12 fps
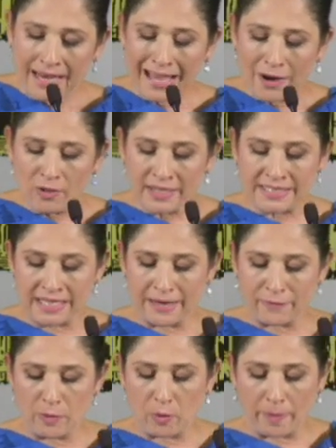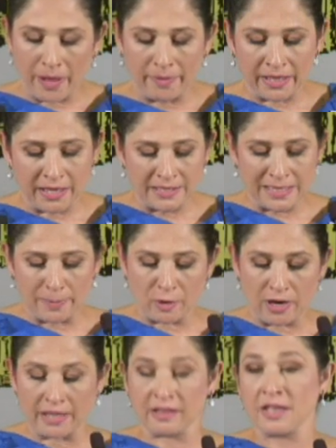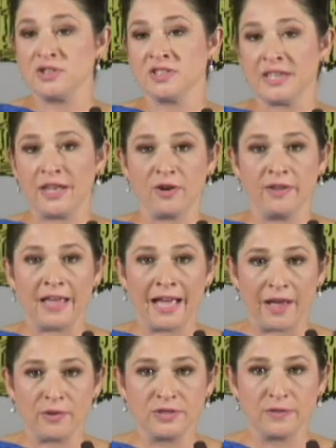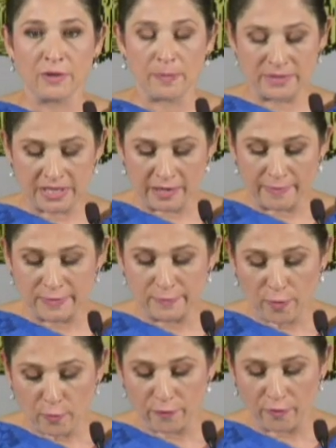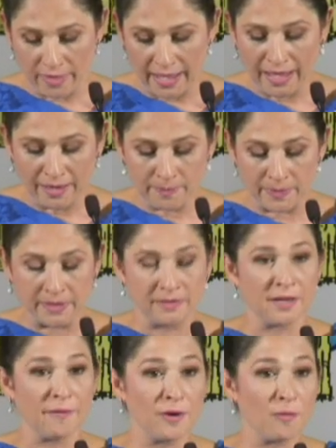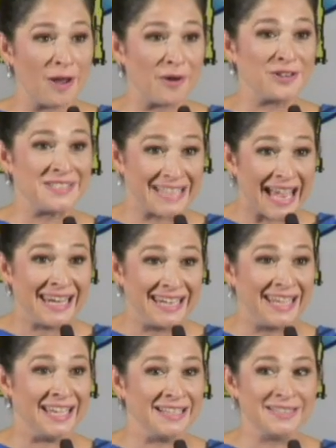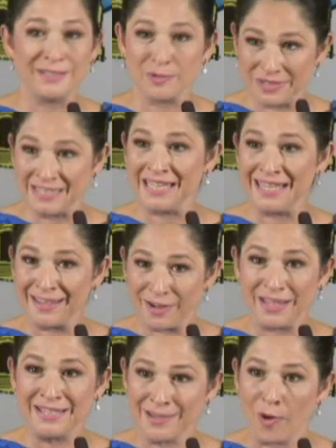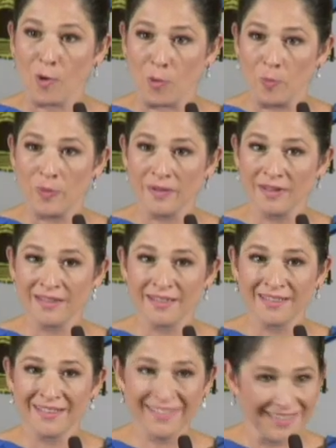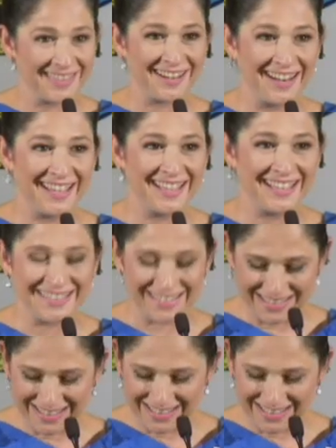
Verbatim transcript: and not only did every Republican and Democratic legislator in the House of Representatives vote for that, but Governor Rauner signed it. So, see, there is hope. there is.